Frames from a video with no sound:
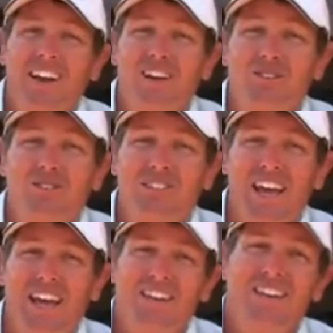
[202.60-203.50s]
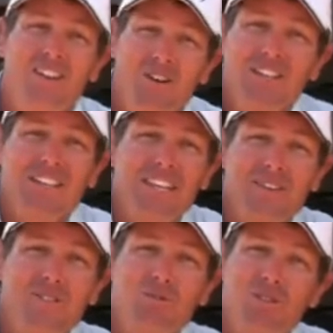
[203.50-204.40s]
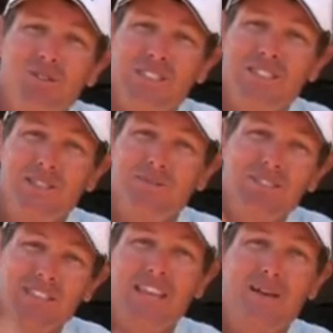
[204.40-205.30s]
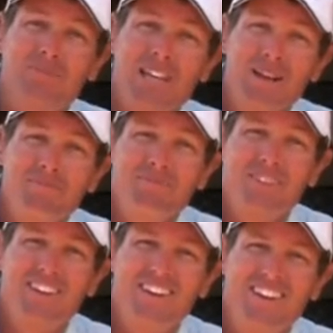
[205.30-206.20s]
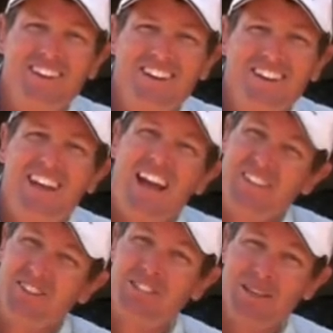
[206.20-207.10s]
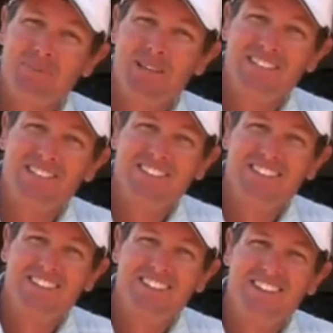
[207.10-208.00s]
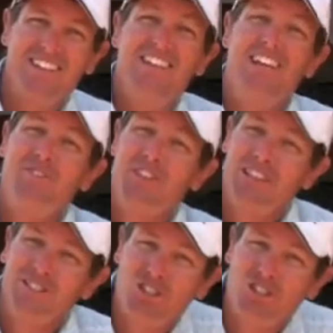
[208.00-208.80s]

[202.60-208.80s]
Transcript: How good's that? Now I'm going to give the Roo Systems a thumbs up. And the tip is, if you can